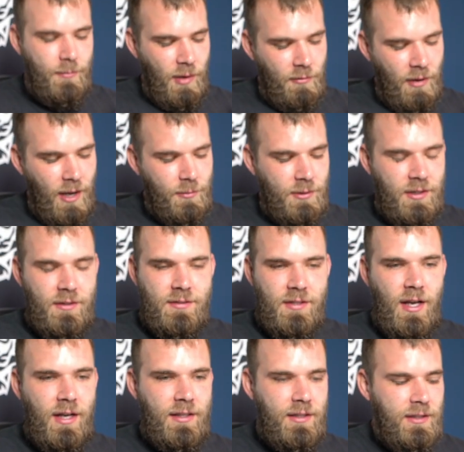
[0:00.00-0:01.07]
by Robert
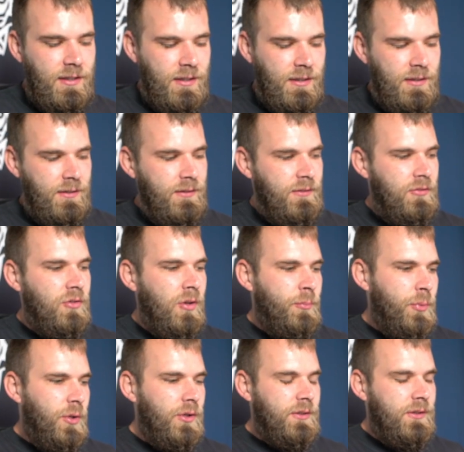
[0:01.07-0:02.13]
Kiyosaki is a
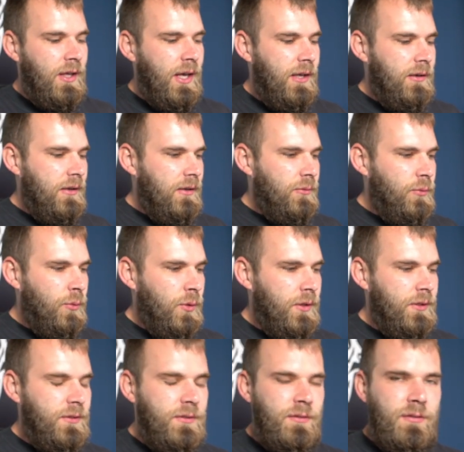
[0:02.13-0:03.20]
book that
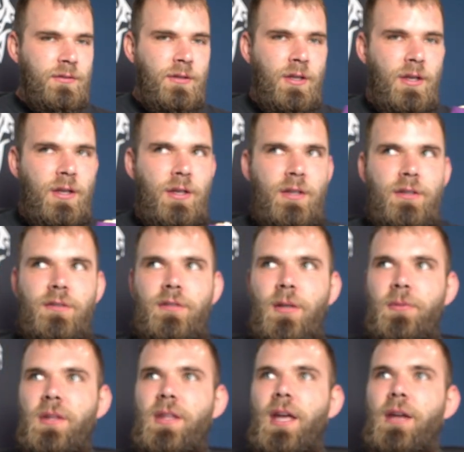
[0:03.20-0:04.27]
was
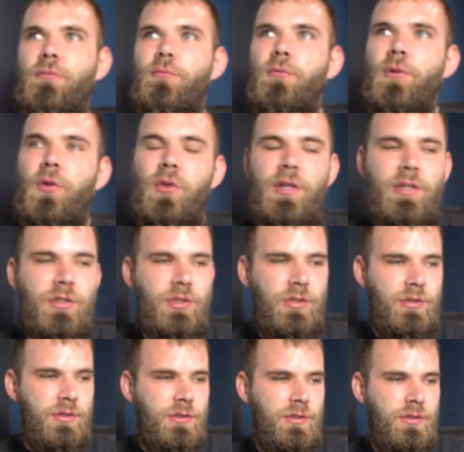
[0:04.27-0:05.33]
something that really
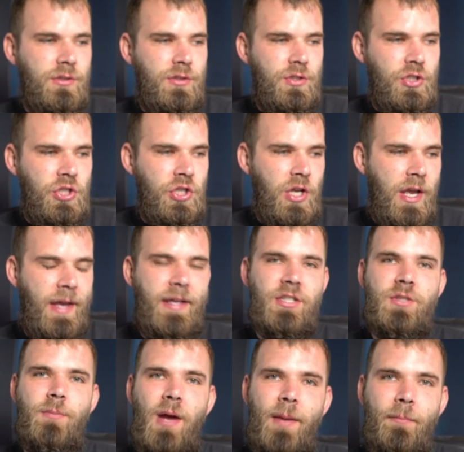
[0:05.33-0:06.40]

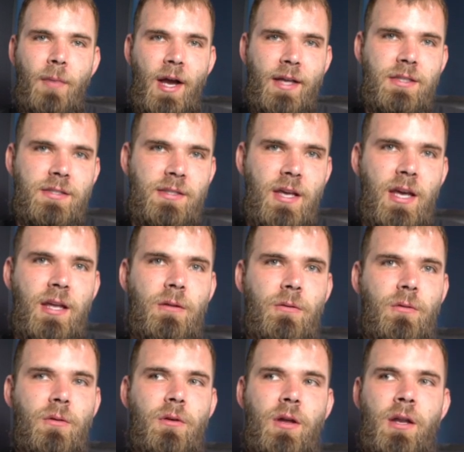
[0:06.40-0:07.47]
changed my
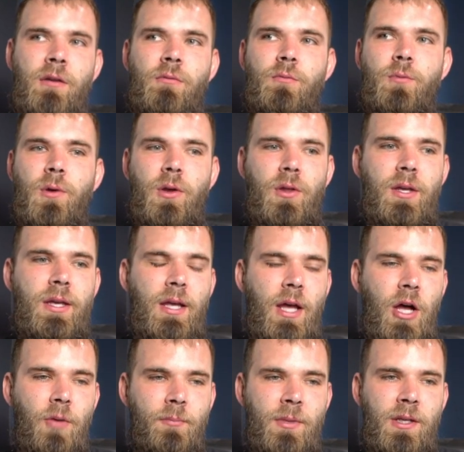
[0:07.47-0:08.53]
mindset and really
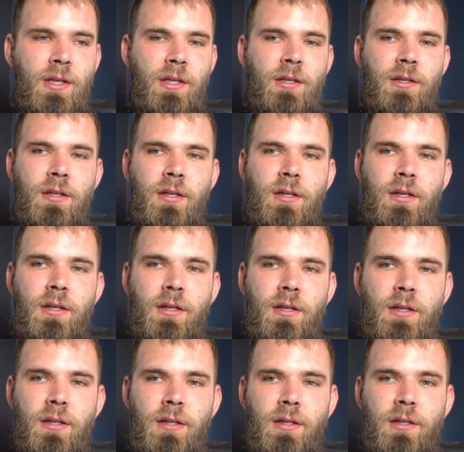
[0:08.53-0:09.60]
helped me.
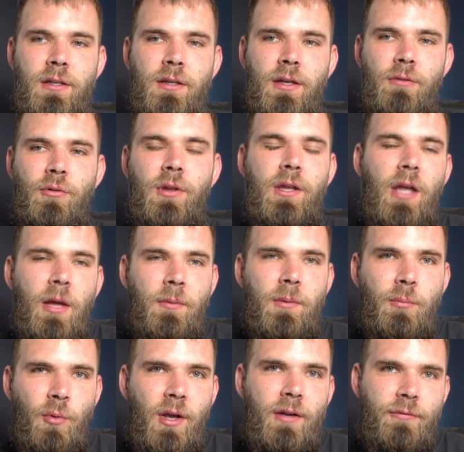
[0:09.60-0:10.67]
It really helped
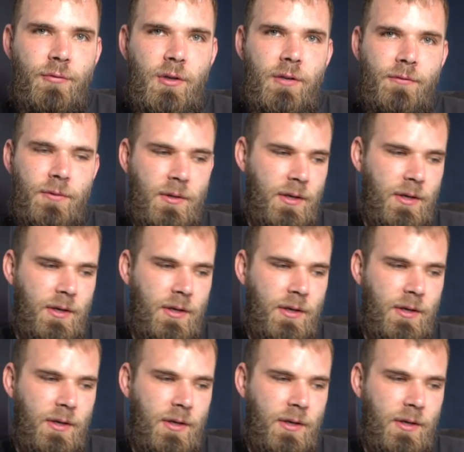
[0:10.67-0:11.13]
me break free from the